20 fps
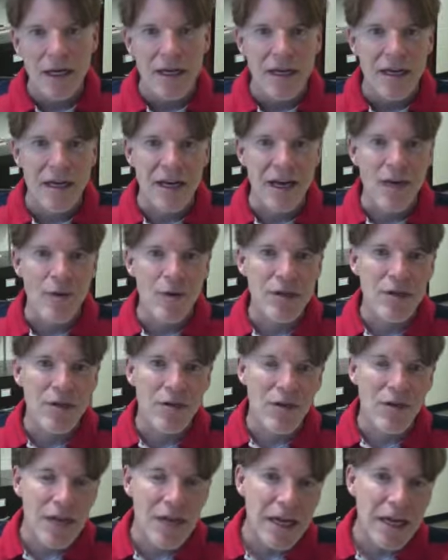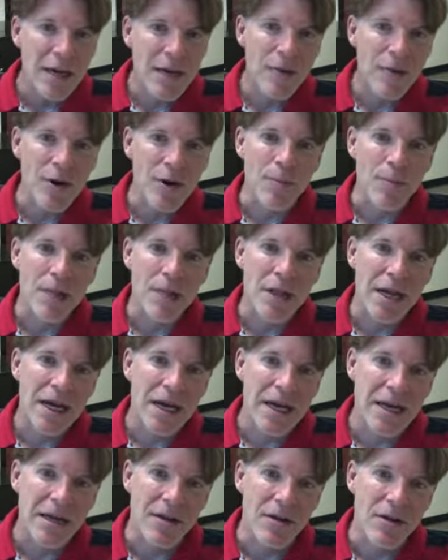Now, when you're thinking about
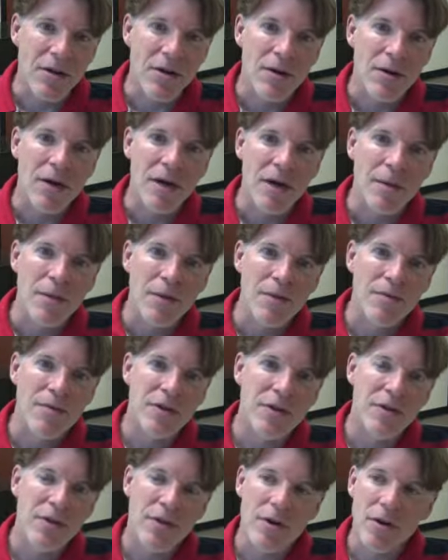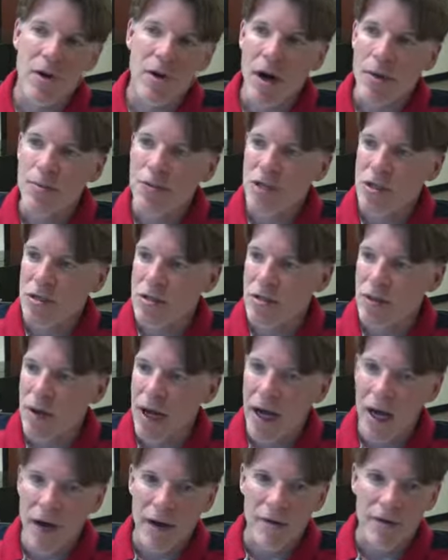applying, there are a number of different options you
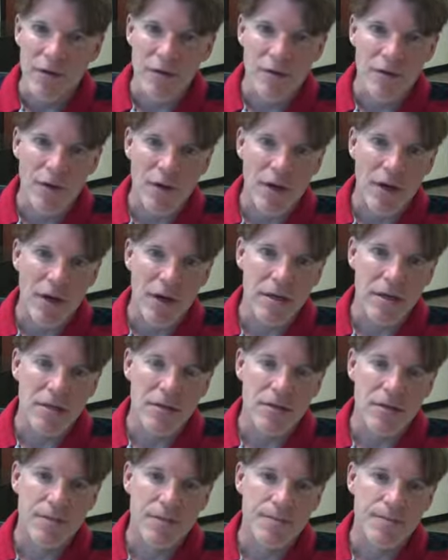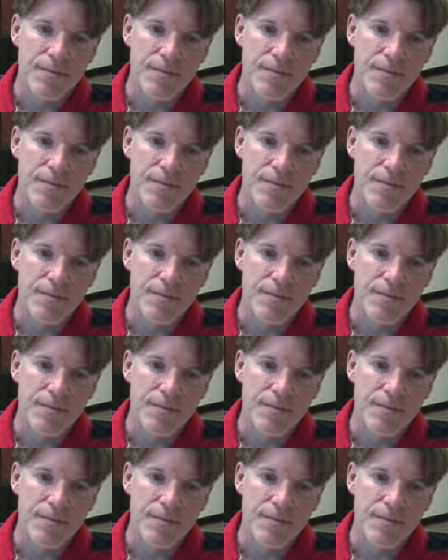have as far as